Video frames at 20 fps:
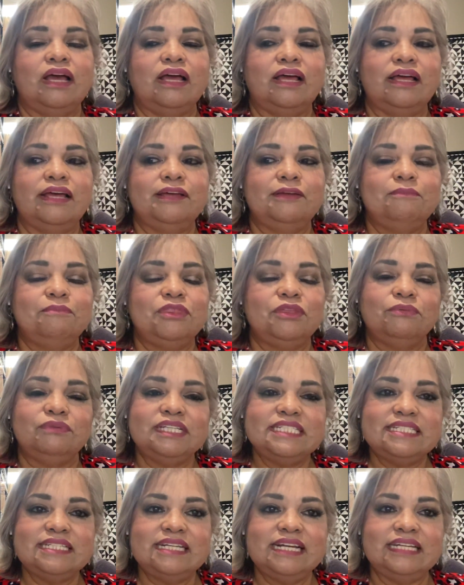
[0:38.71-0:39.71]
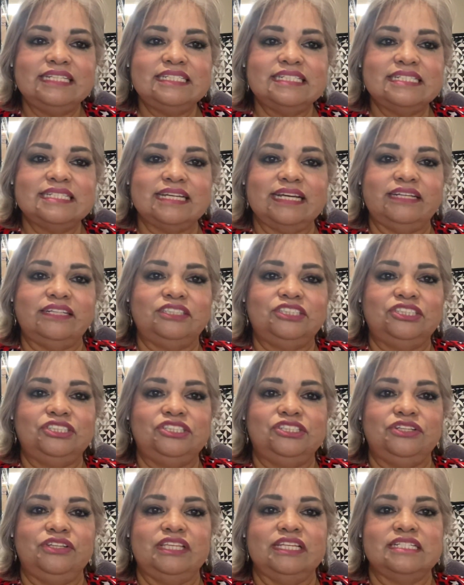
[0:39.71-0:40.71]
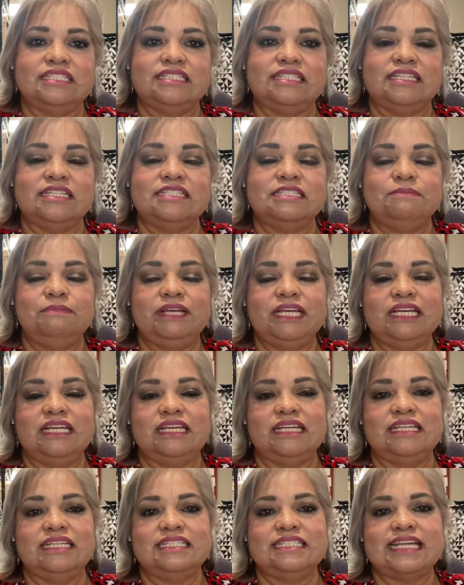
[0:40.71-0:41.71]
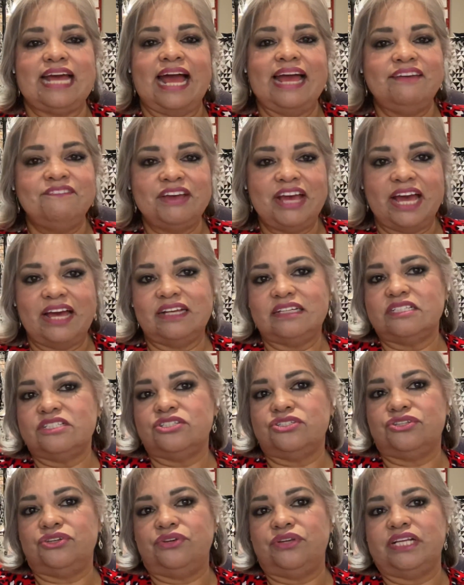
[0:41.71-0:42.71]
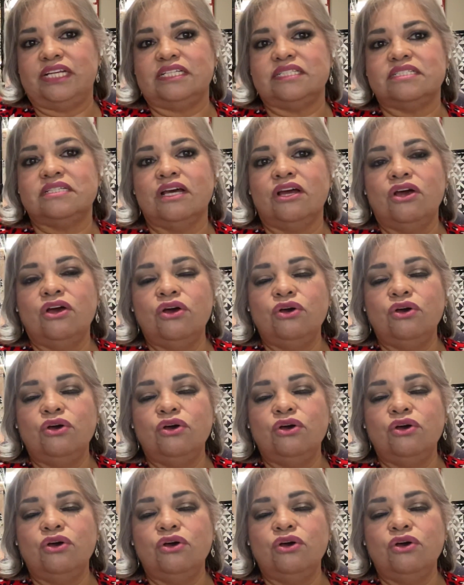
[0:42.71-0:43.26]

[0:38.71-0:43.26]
The reason I decided to do this is because I've had students